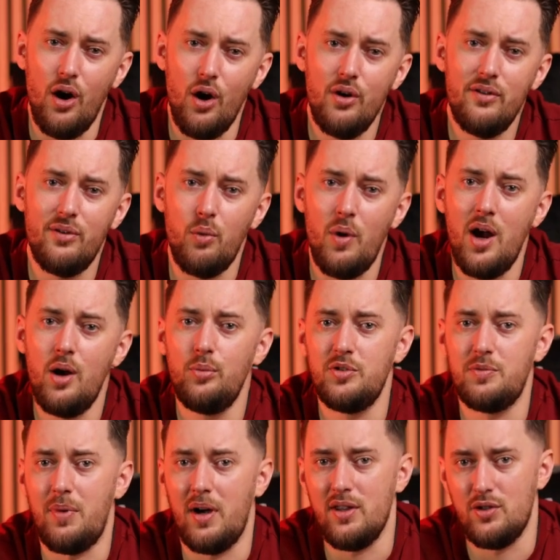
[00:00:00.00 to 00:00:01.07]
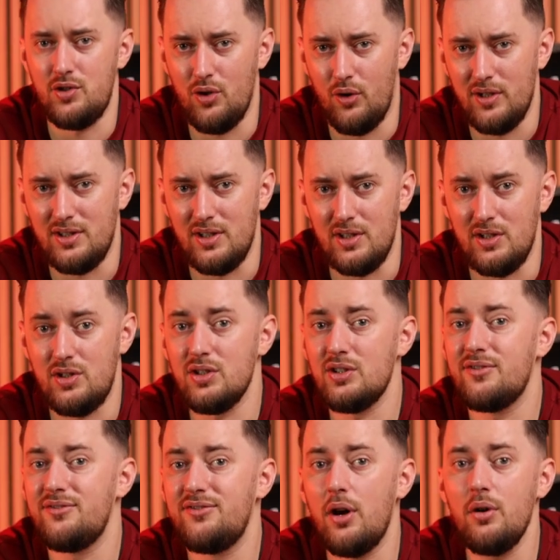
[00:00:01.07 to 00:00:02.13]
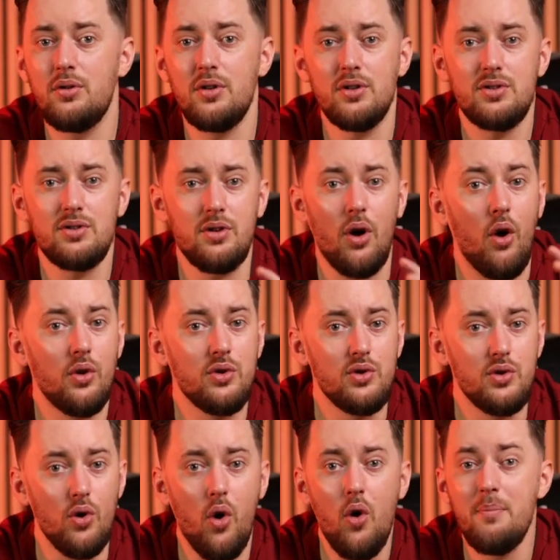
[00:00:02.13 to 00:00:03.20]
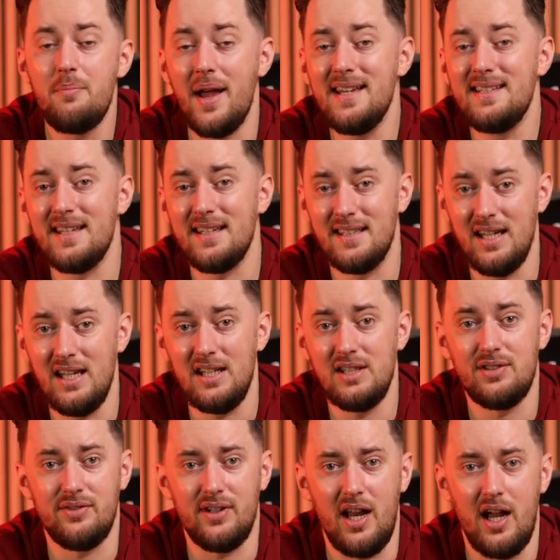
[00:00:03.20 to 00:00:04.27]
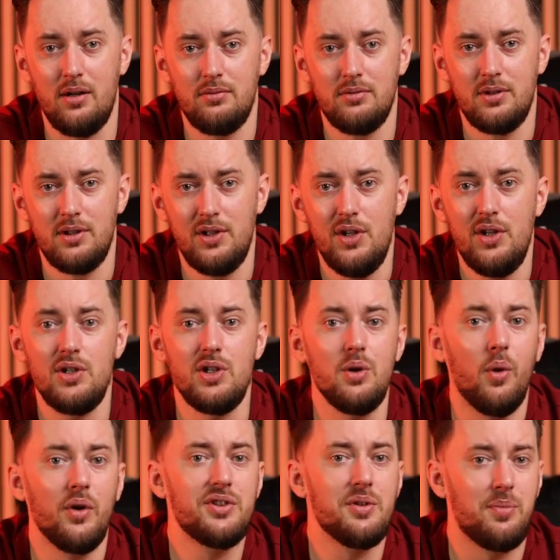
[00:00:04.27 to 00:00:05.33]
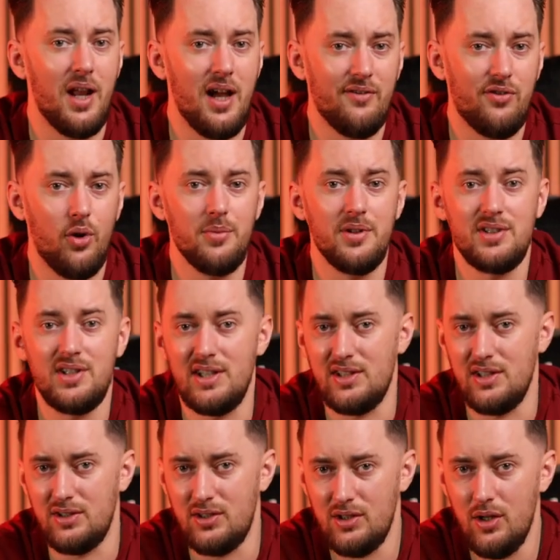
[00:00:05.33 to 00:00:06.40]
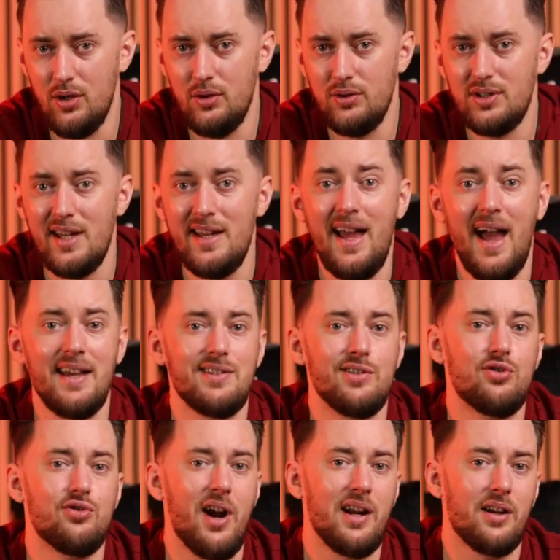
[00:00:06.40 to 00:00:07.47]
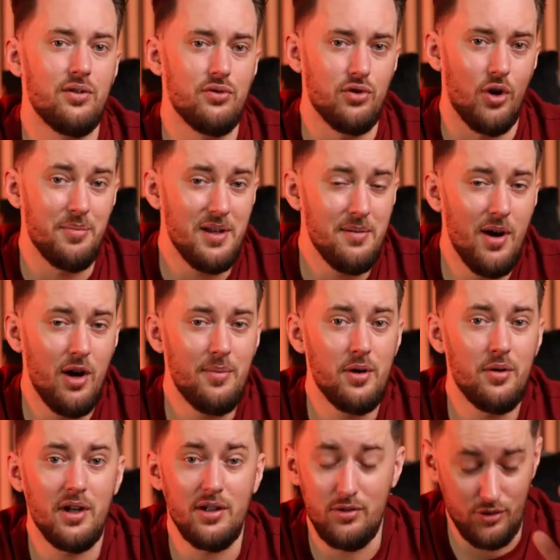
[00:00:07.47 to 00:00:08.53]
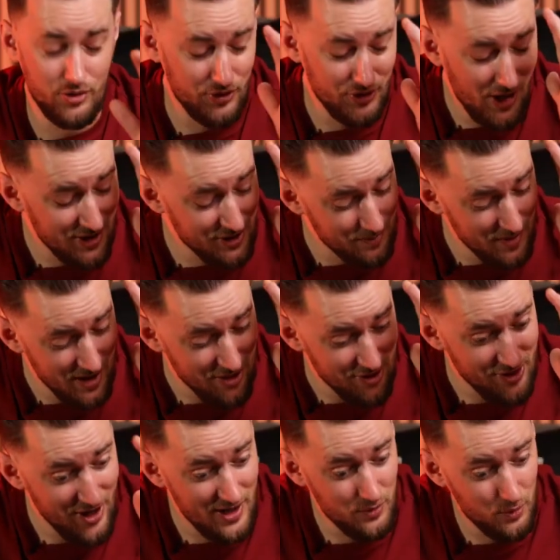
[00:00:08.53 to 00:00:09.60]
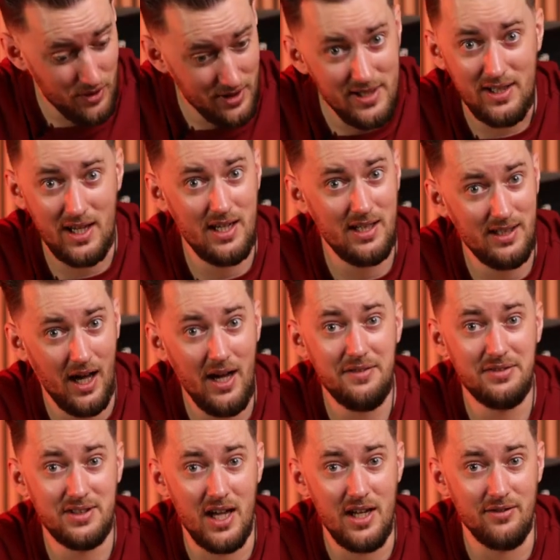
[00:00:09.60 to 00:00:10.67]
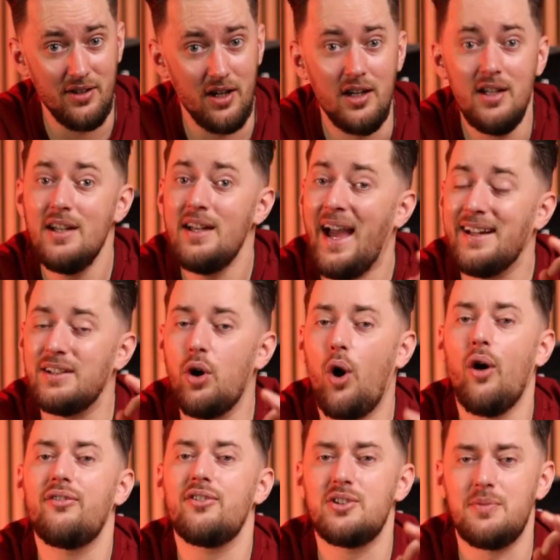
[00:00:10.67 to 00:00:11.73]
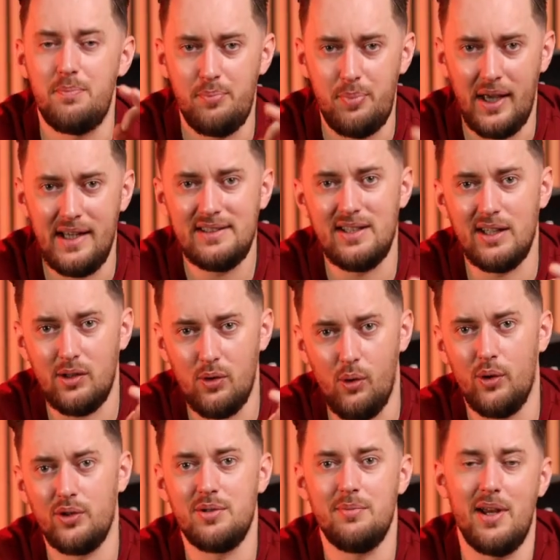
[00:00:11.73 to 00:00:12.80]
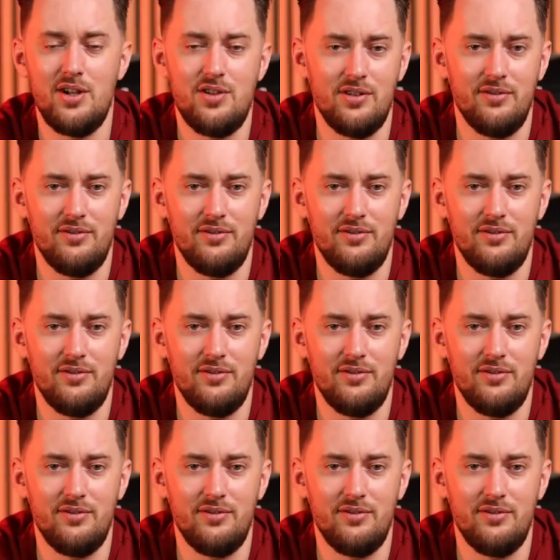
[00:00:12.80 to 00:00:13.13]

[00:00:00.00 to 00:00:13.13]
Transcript: overwhelmed by the choices. Just focus on your basic needs for now. You want a platform that's easy to use, has a drag and drop email builder. Trust me, that one is a lifesaver and offers basic automation